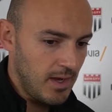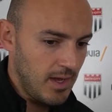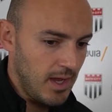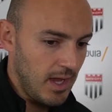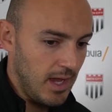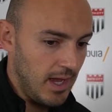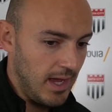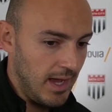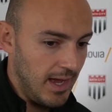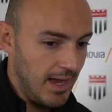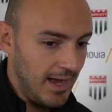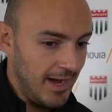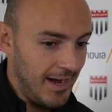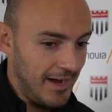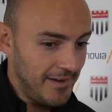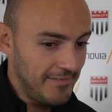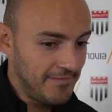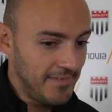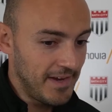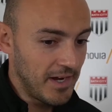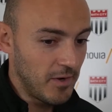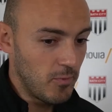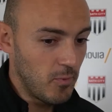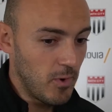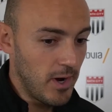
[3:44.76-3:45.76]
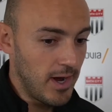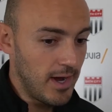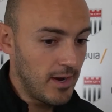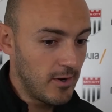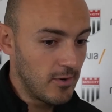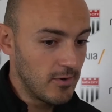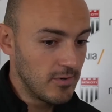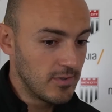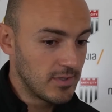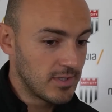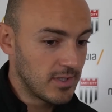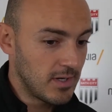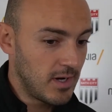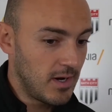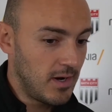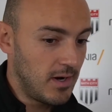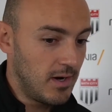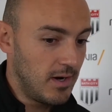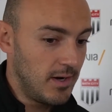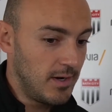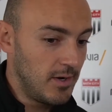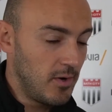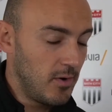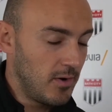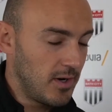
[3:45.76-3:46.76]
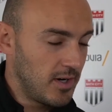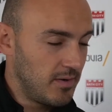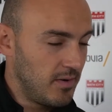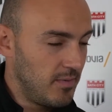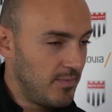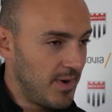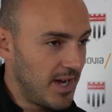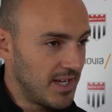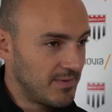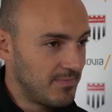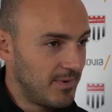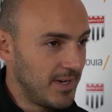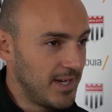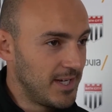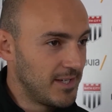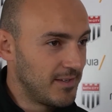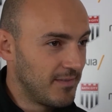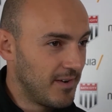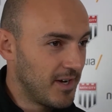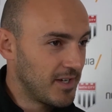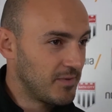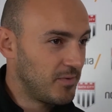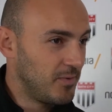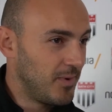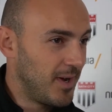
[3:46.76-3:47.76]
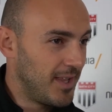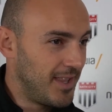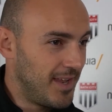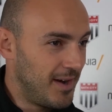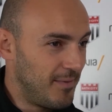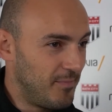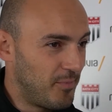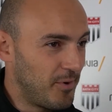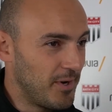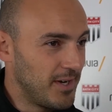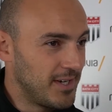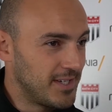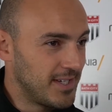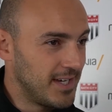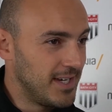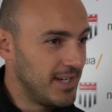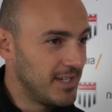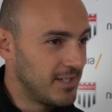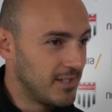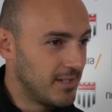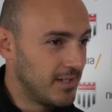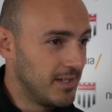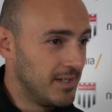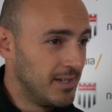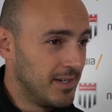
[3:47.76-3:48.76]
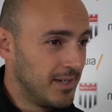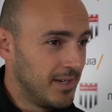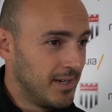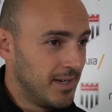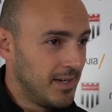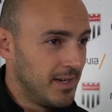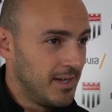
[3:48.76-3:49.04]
I think Wells are not going to be best pleased with us. We went there in pre-season.